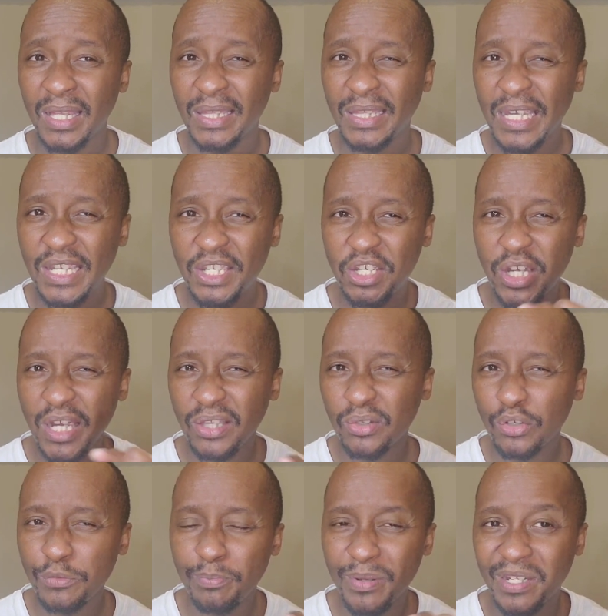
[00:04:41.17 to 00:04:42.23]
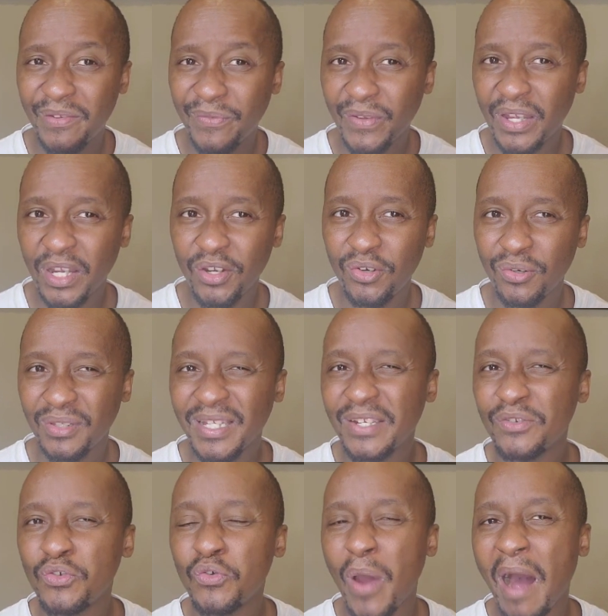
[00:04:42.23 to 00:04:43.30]
they change those specifications.
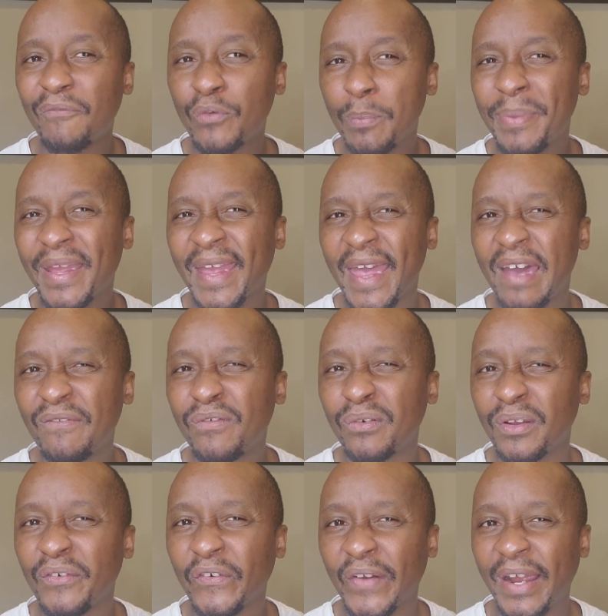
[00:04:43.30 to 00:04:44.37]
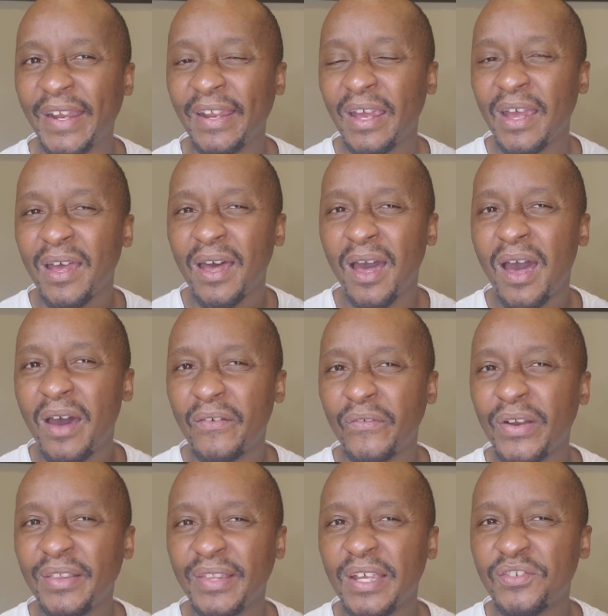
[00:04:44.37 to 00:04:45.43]
You have to be carefully read
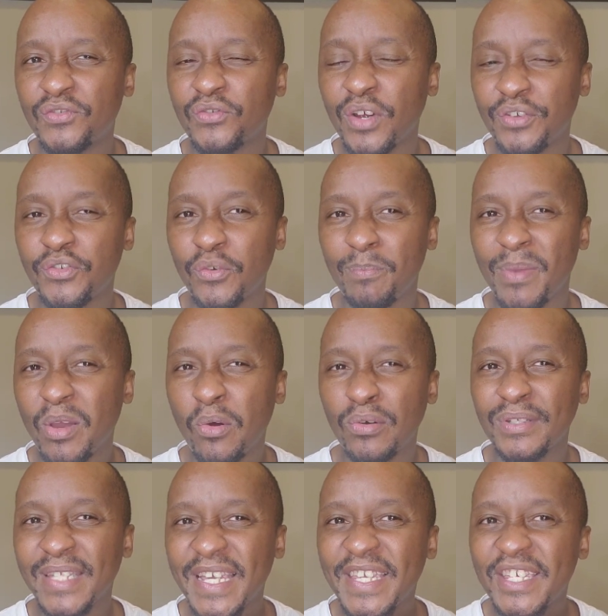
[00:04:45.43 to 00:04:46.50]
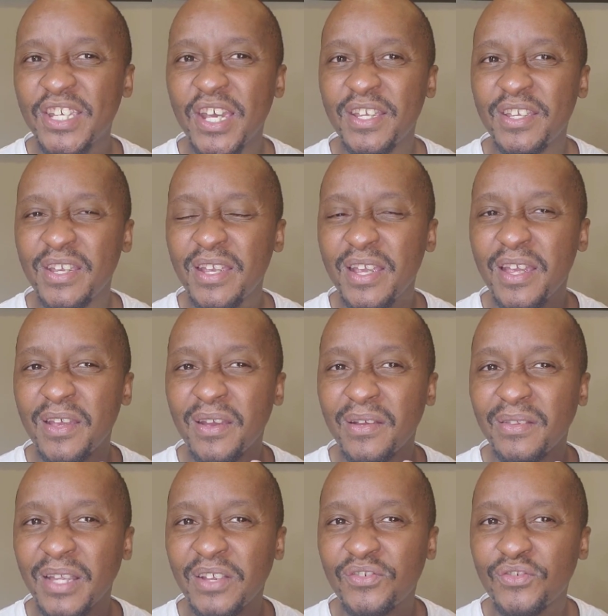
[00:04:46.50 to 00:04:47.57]
the instruction, because they change
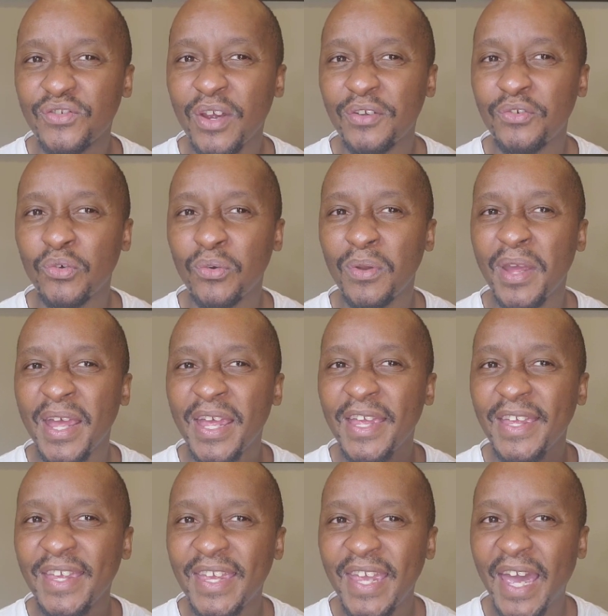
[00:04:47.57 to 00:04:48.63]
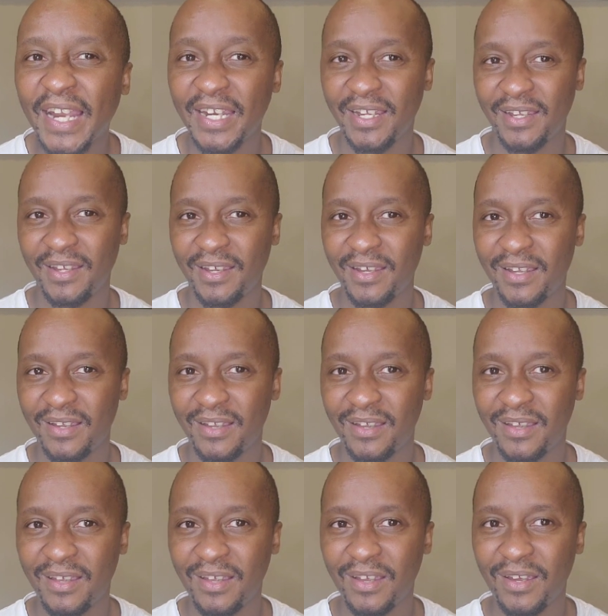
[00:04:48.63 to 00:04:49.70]
the instruction yearly
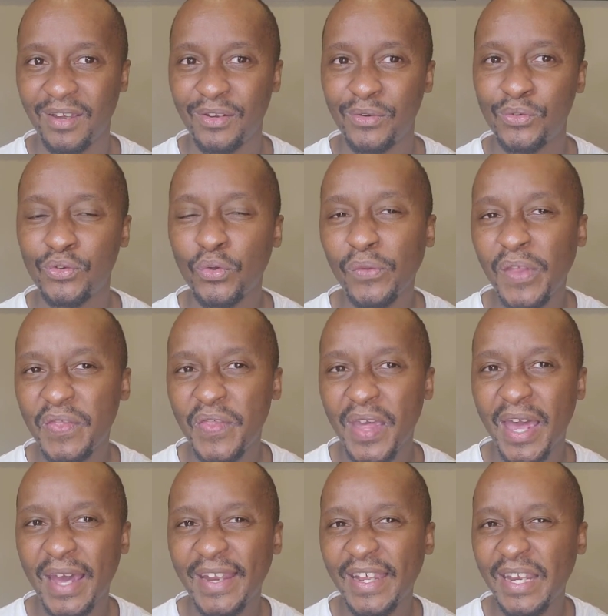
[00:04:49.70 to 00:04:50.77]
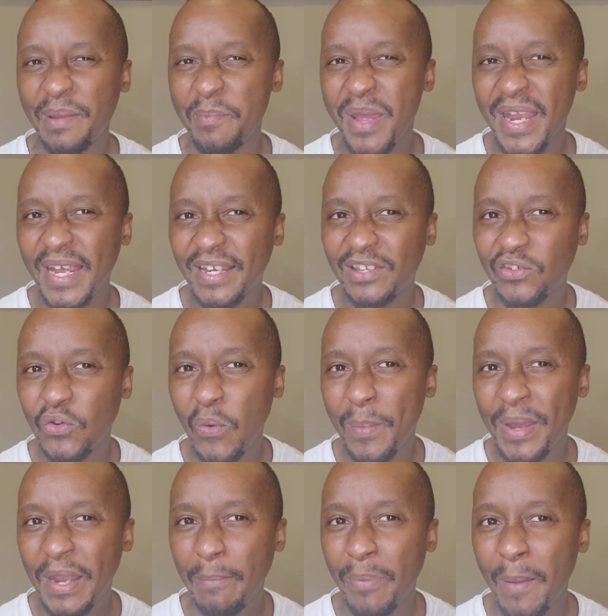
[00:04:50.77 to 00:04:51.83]
so that they can eliminate so
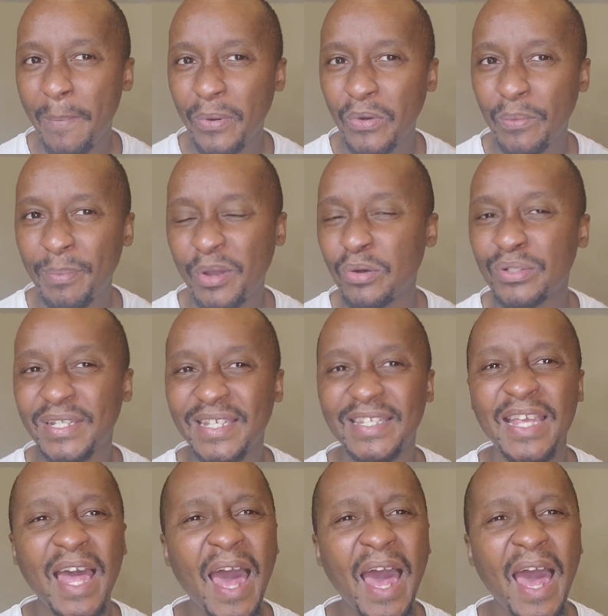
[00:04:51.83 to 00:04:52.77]
many people, because it's